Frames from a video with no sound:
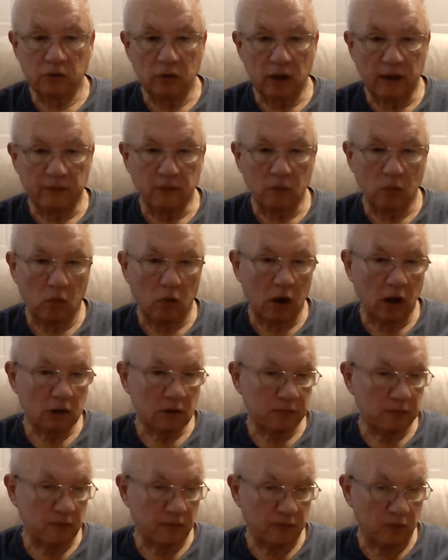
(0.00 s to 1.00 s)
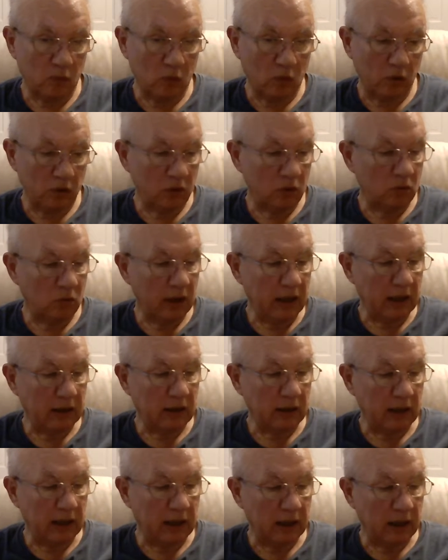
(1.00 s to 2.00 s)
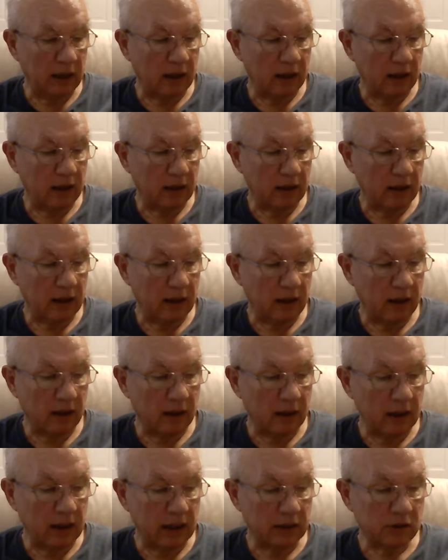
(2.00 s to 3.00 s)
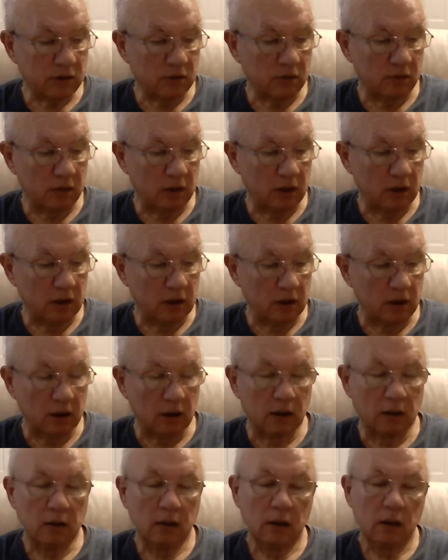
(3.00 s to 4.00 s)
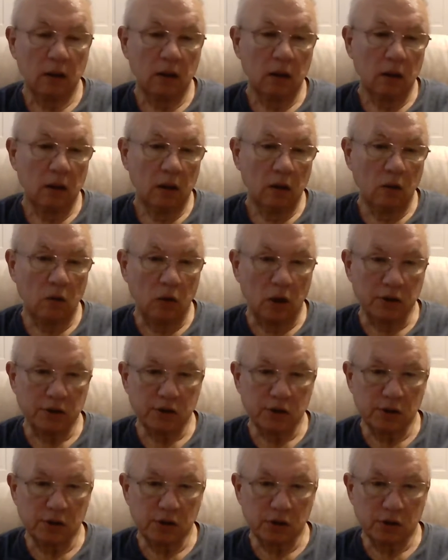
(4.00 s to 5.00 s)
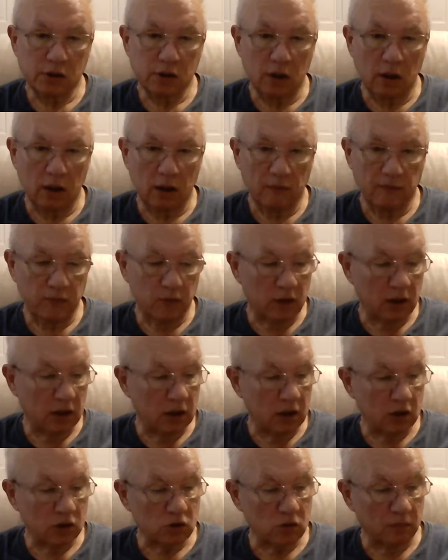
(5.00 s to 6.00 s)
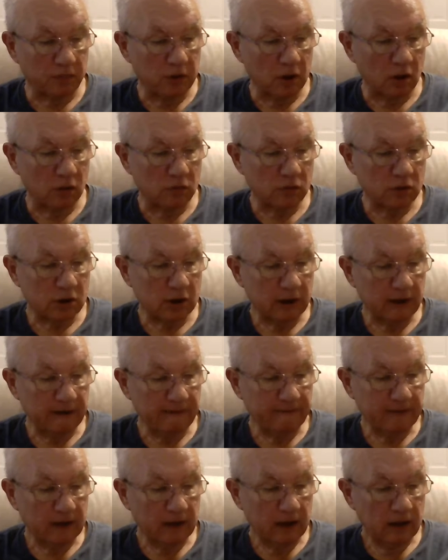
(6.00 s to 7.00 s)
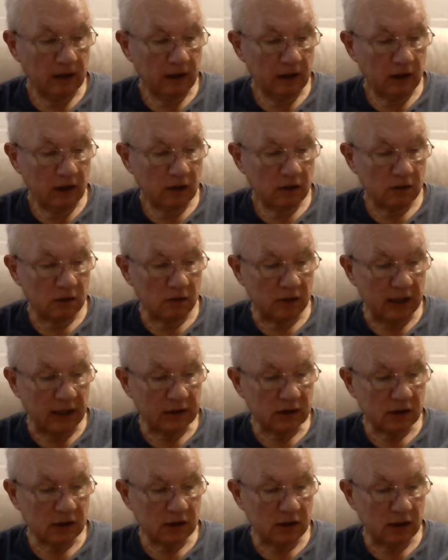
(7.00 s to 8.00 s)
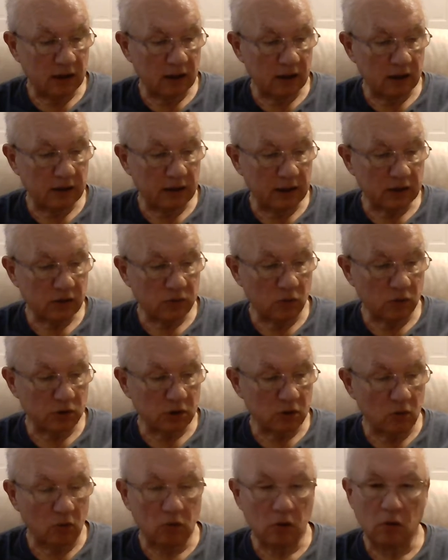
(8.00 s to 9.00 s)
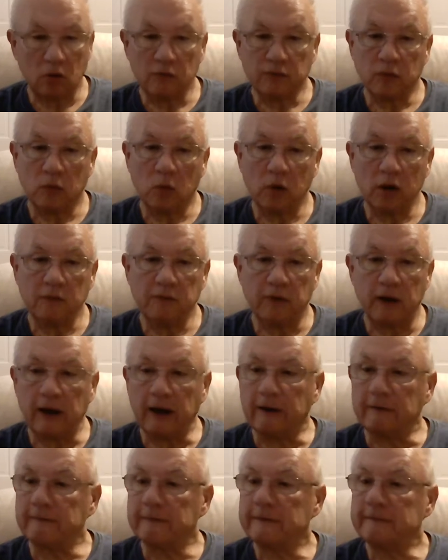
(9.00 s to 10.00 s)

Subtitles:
you have to watch before you answer the questions for the initial post. So that's what's going on for week 5.